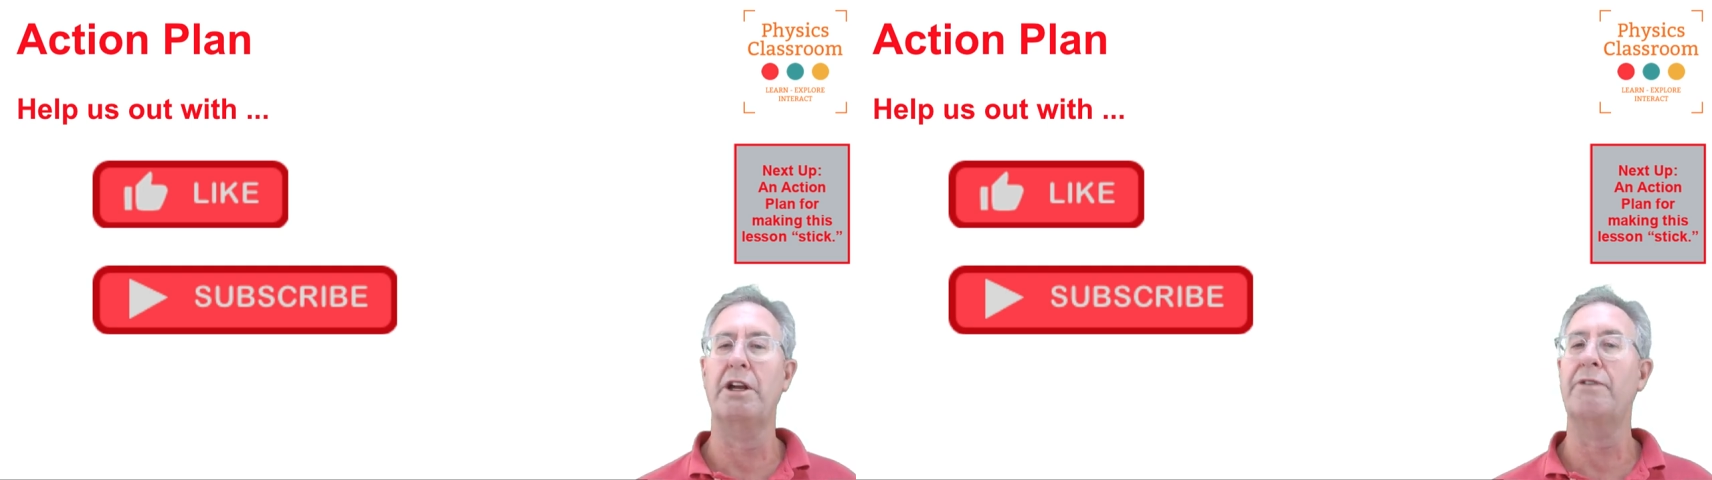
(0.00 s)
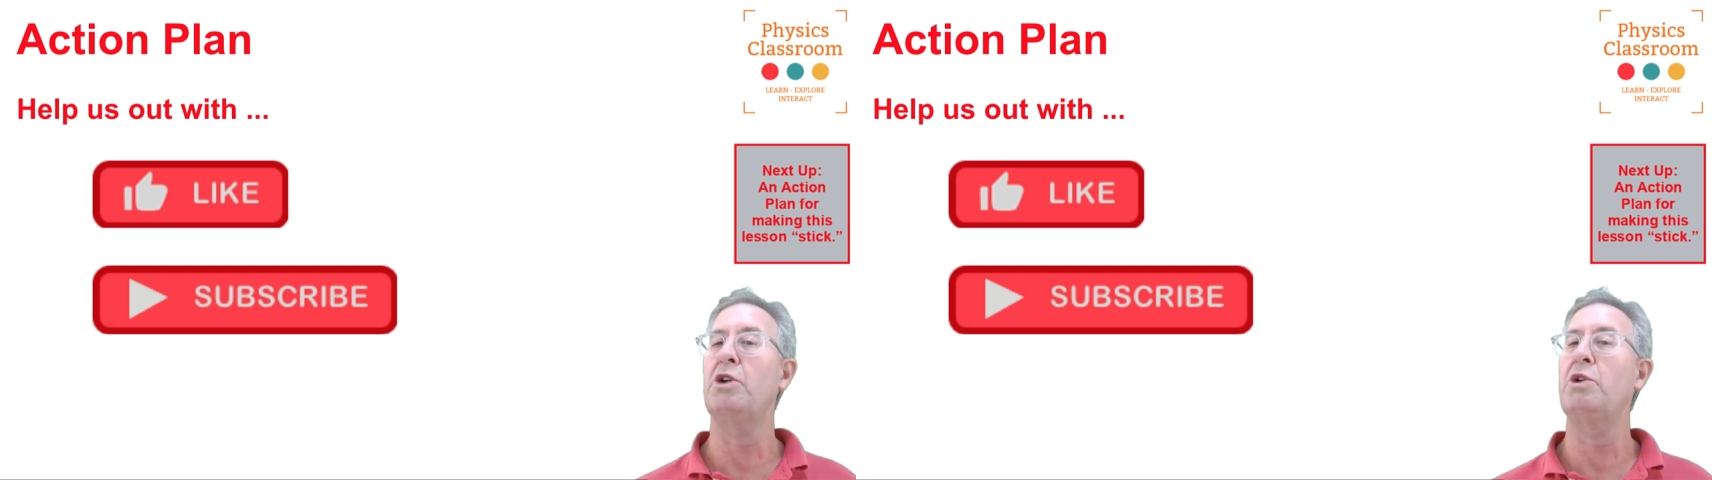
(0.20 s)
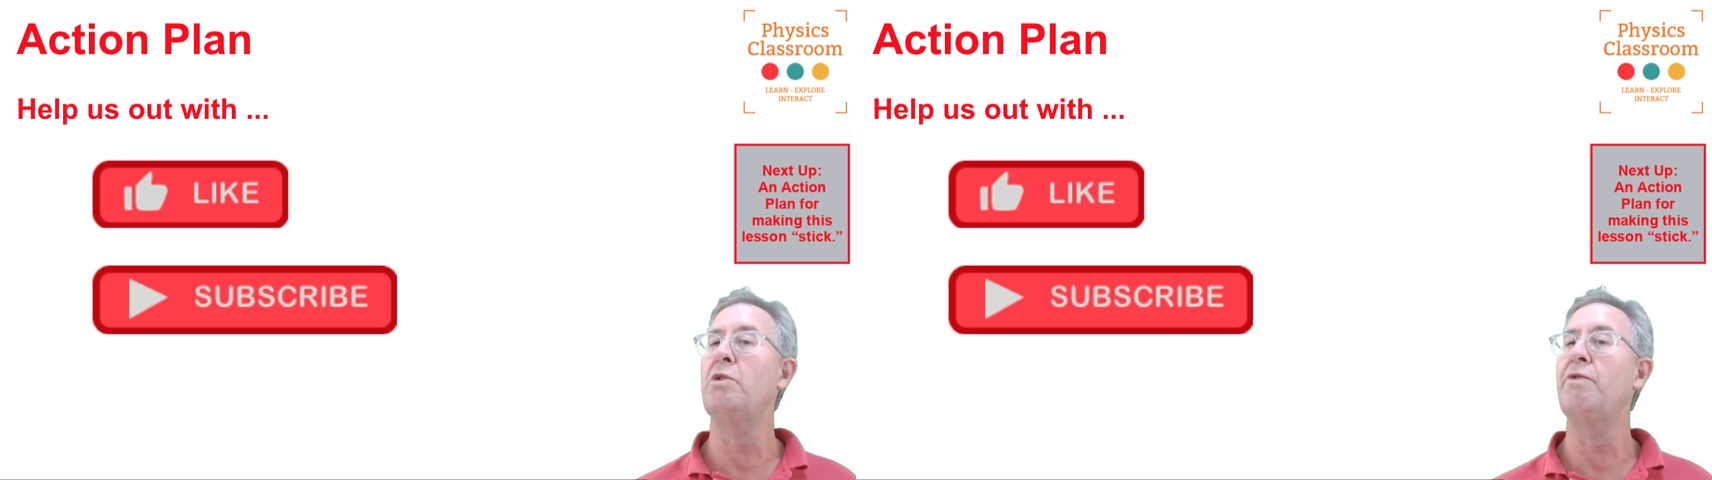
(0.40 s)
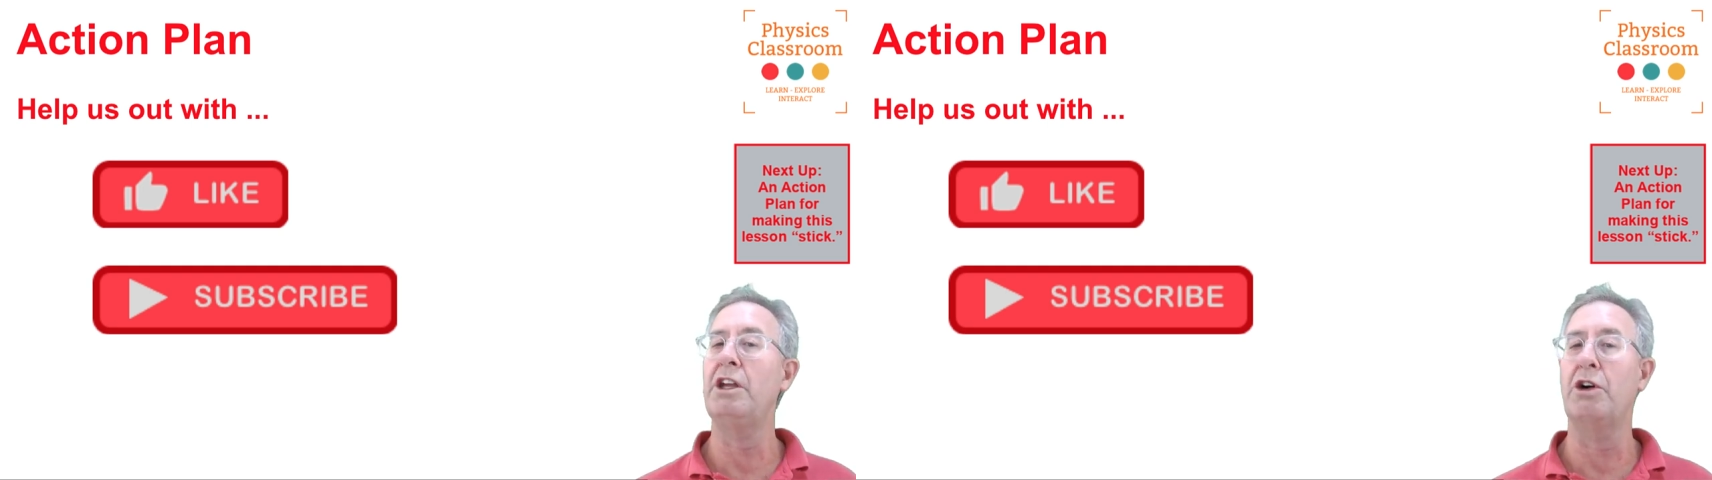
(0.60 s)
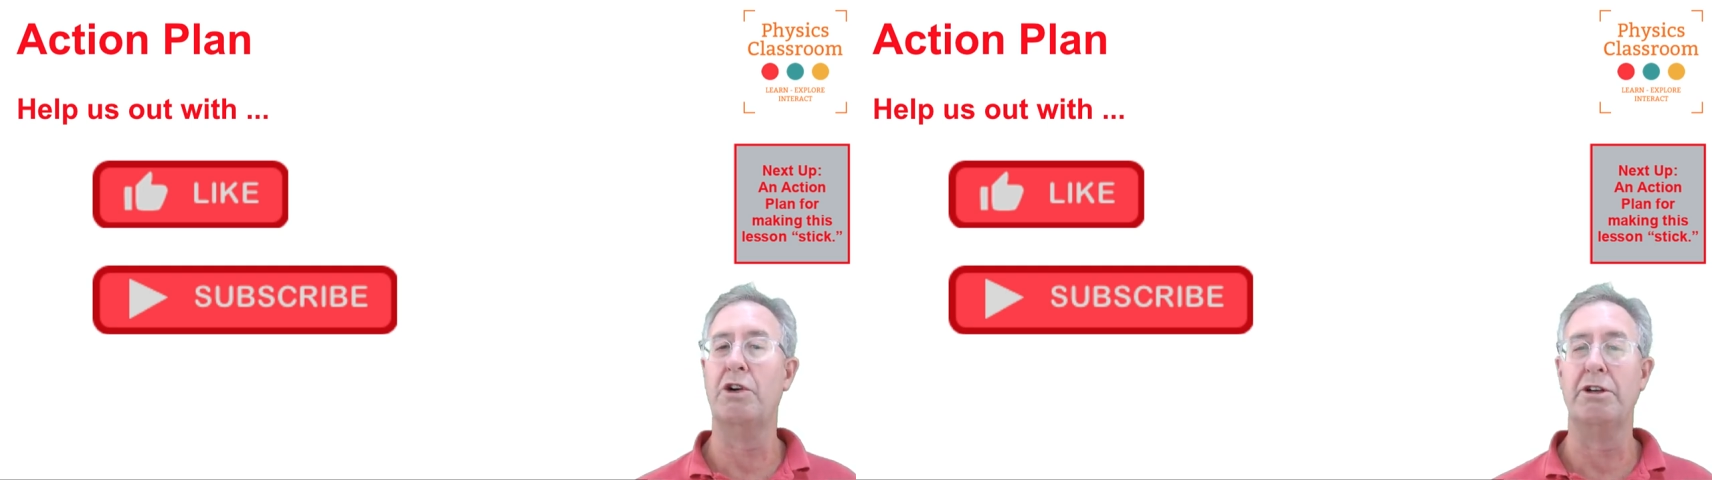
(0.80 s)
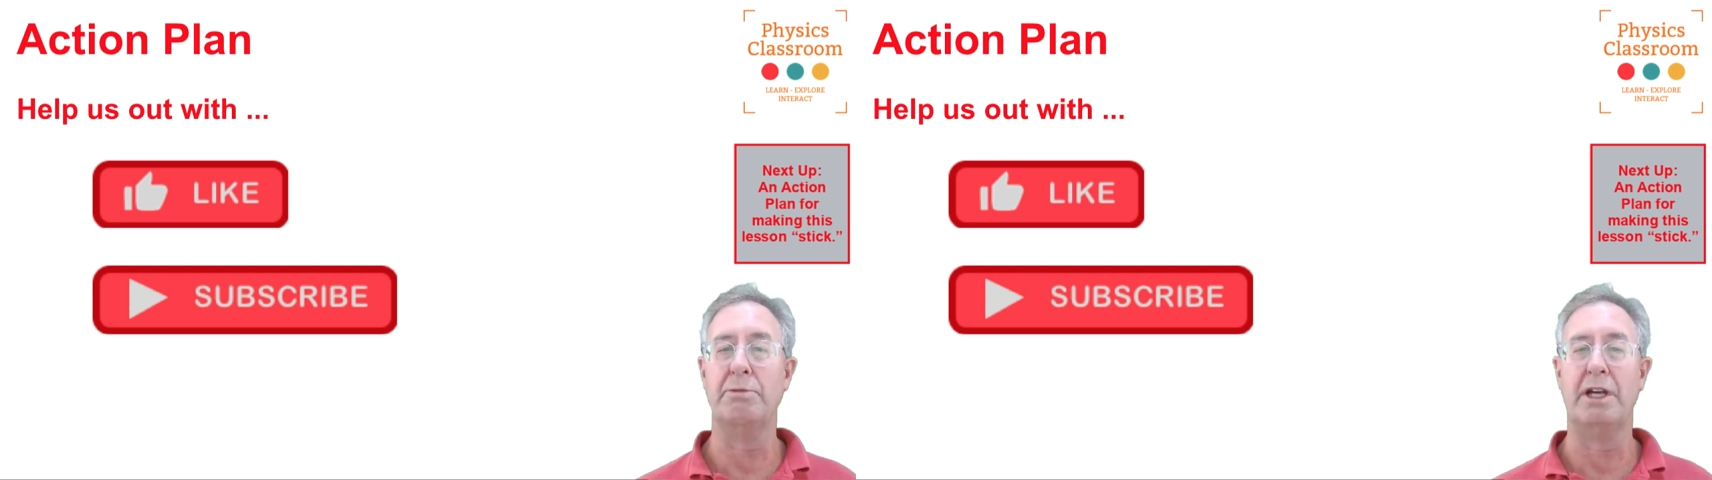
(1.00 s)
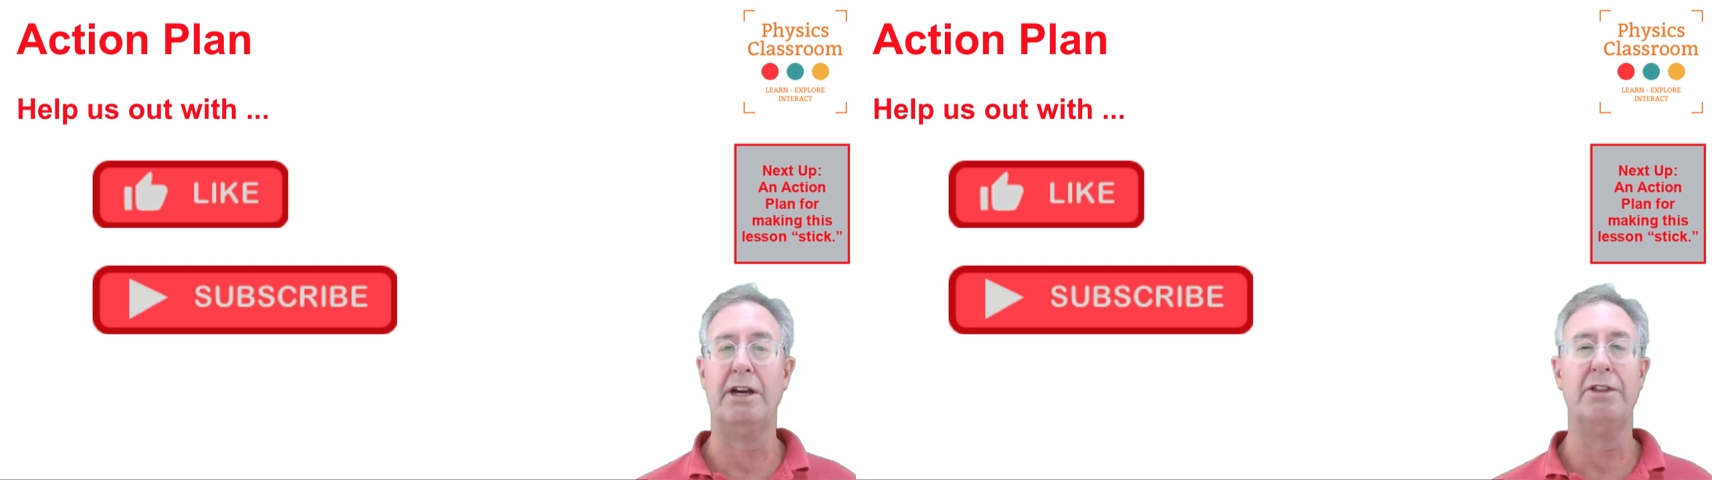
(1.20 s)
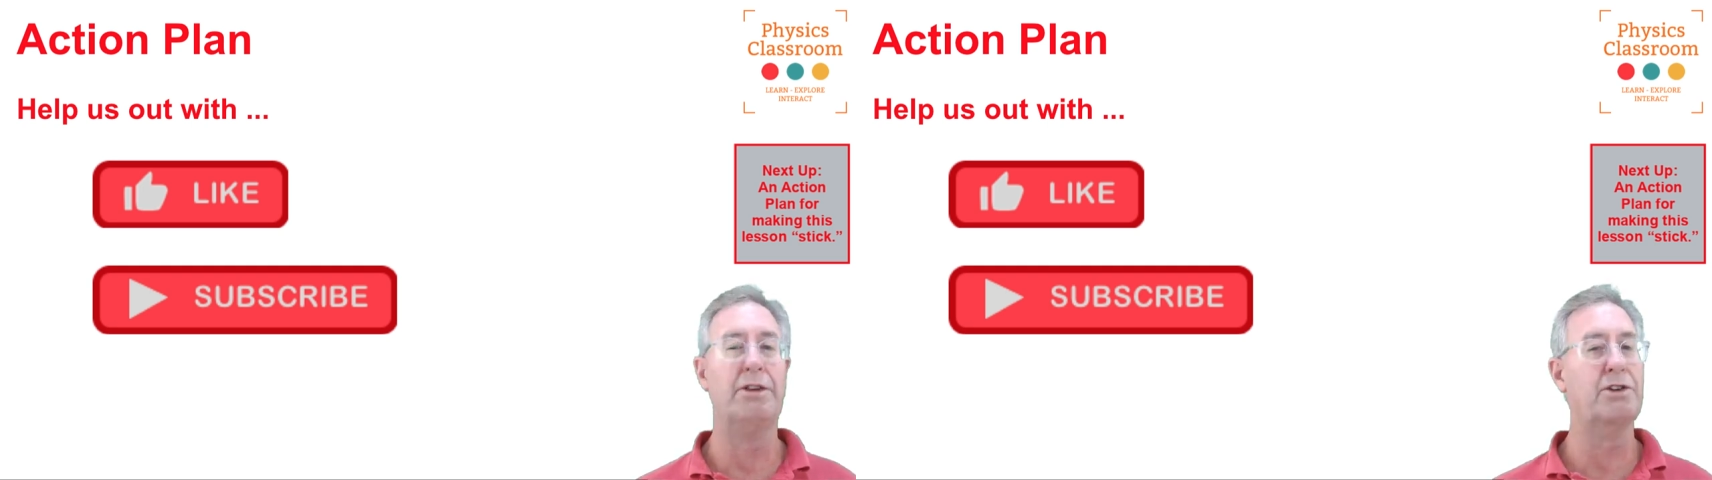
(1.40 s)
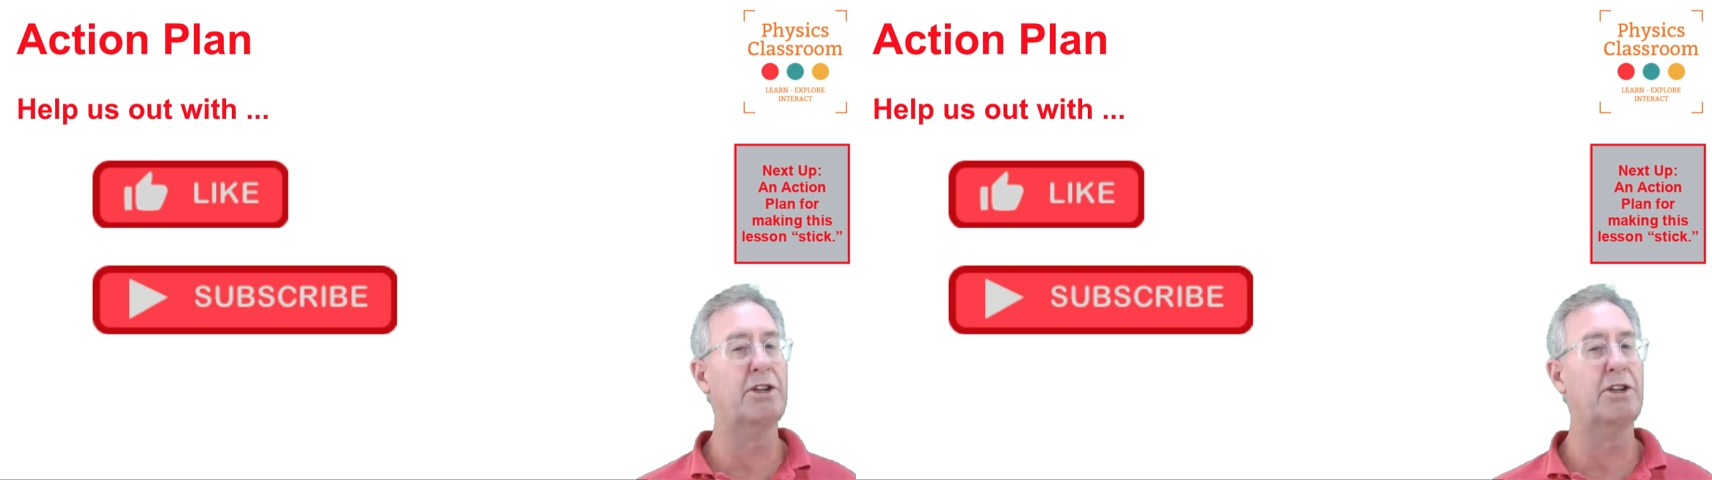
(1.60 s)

whenever a new video comes out.